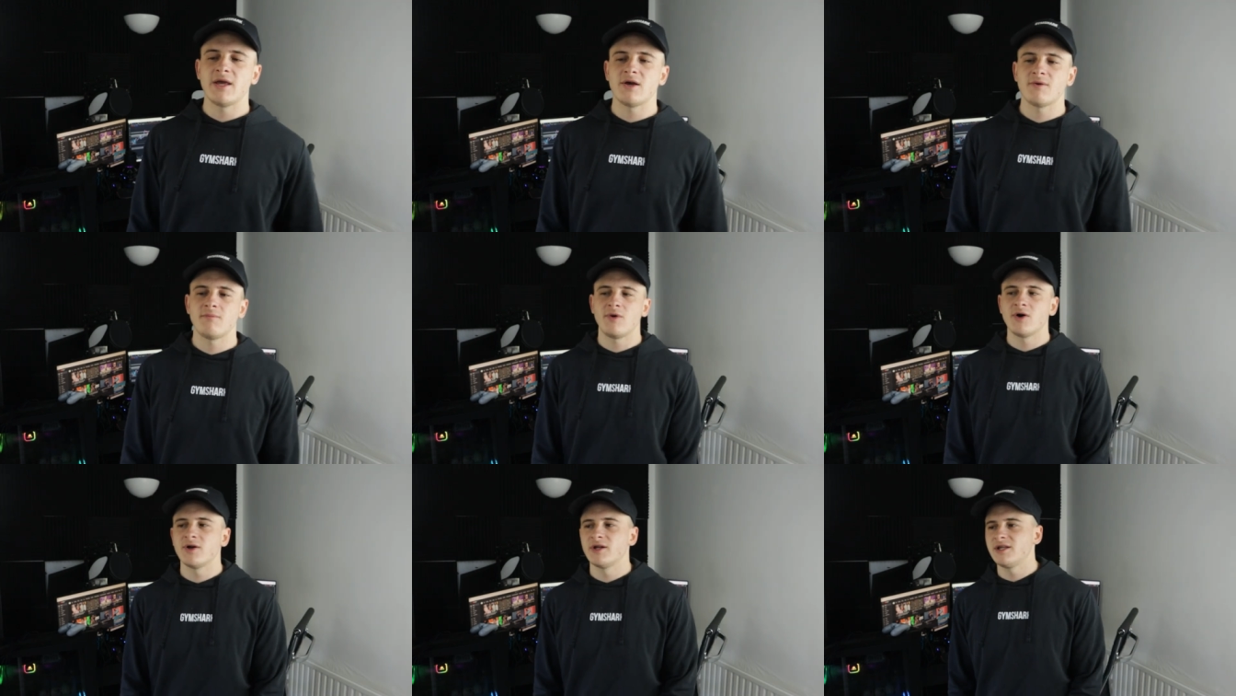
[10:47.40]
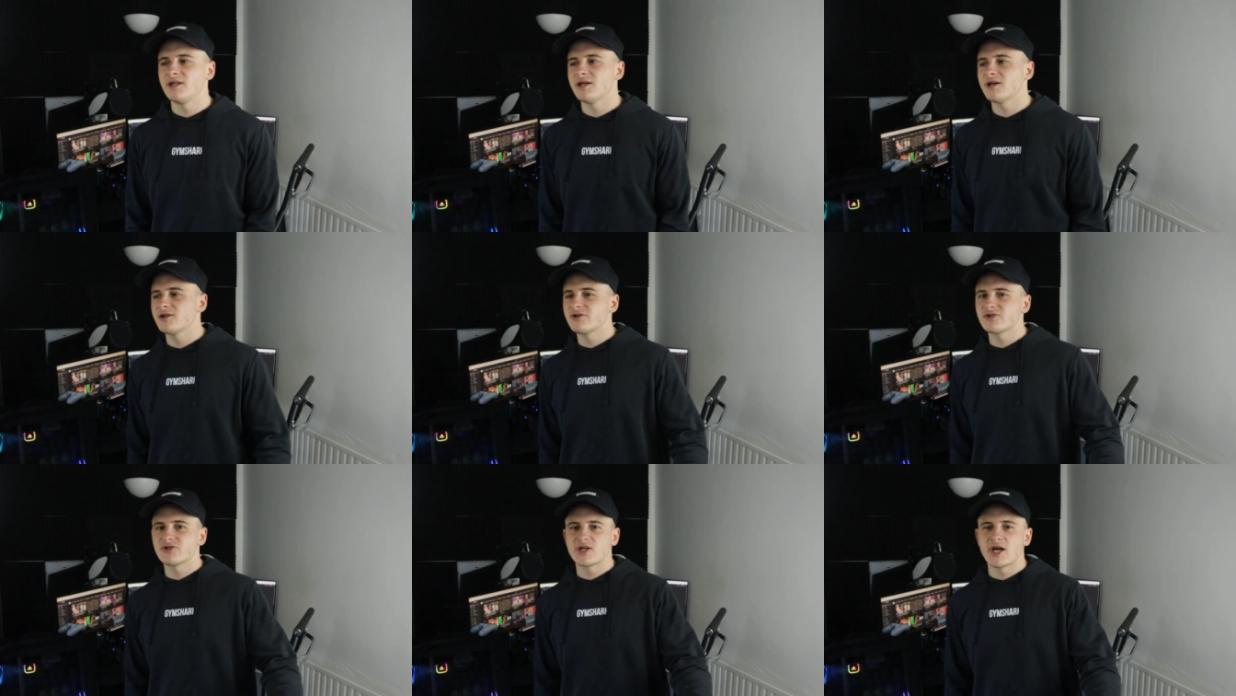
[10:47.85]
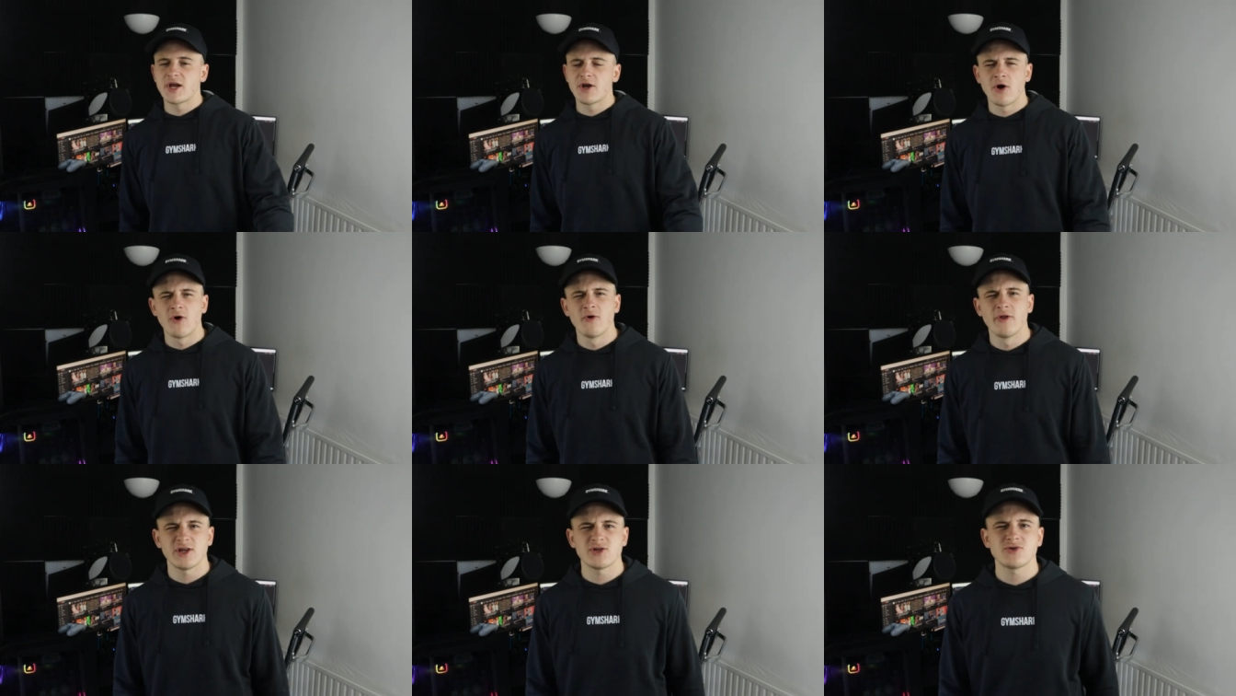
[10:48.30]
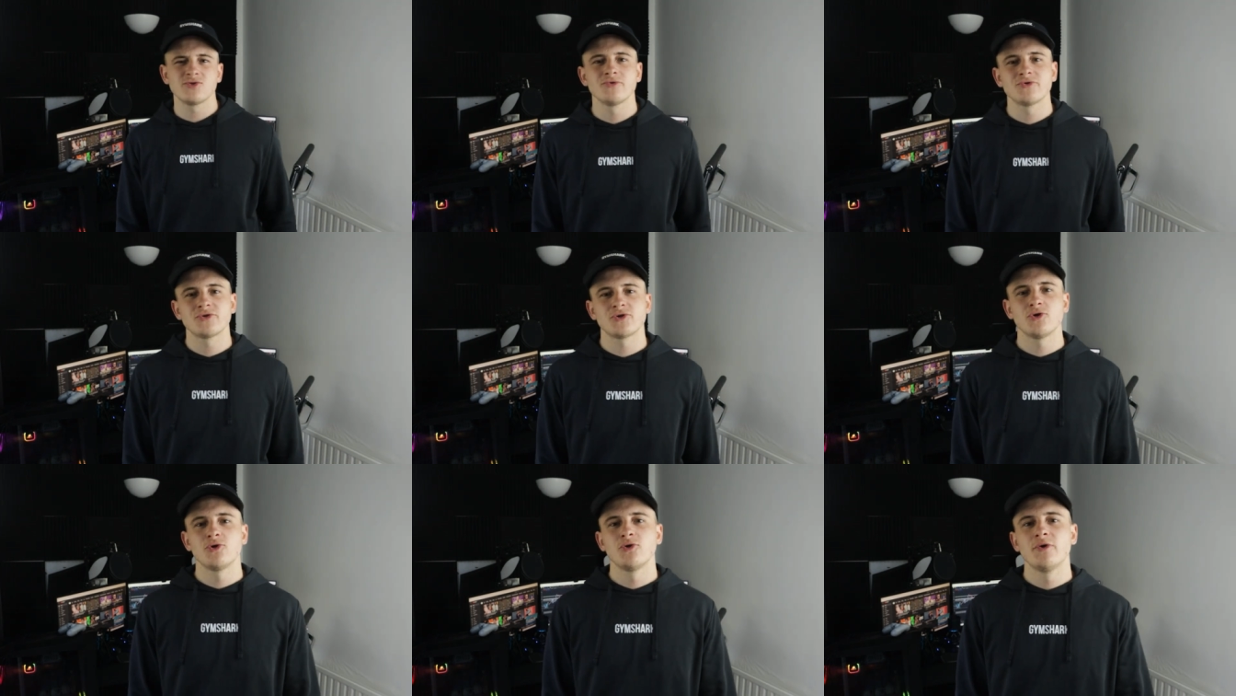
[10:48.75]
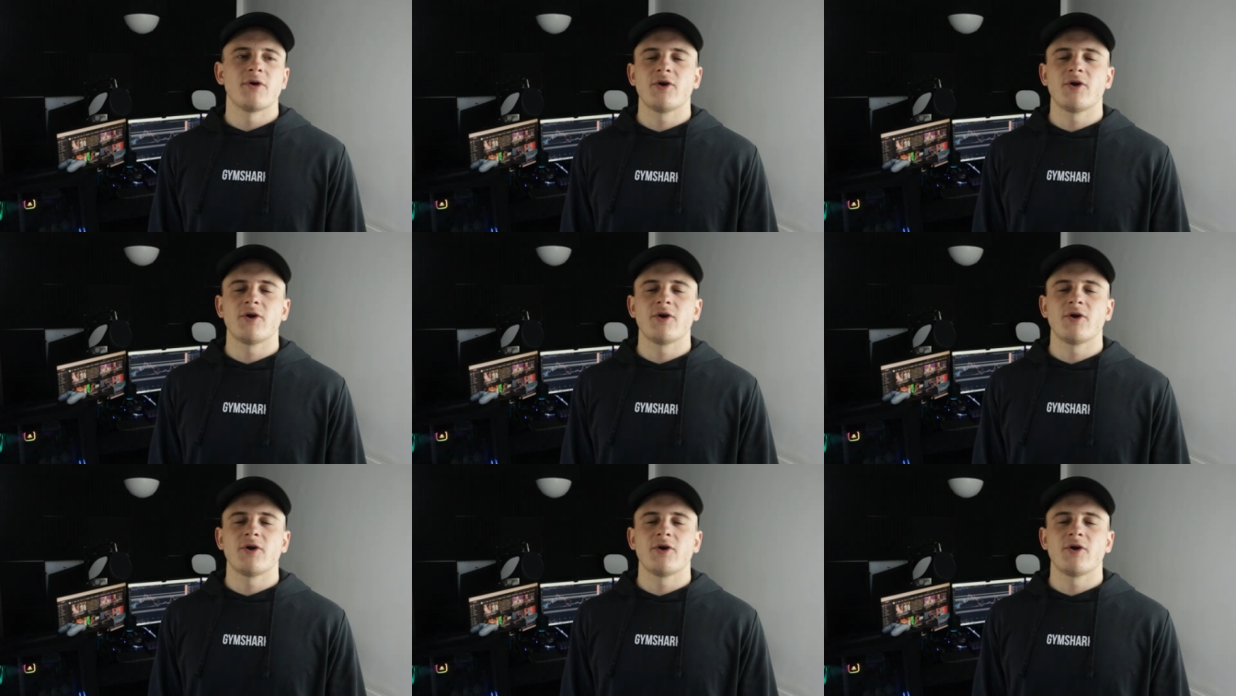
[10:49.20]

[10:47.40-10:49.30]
make money, they're gonna say, no, that's not true.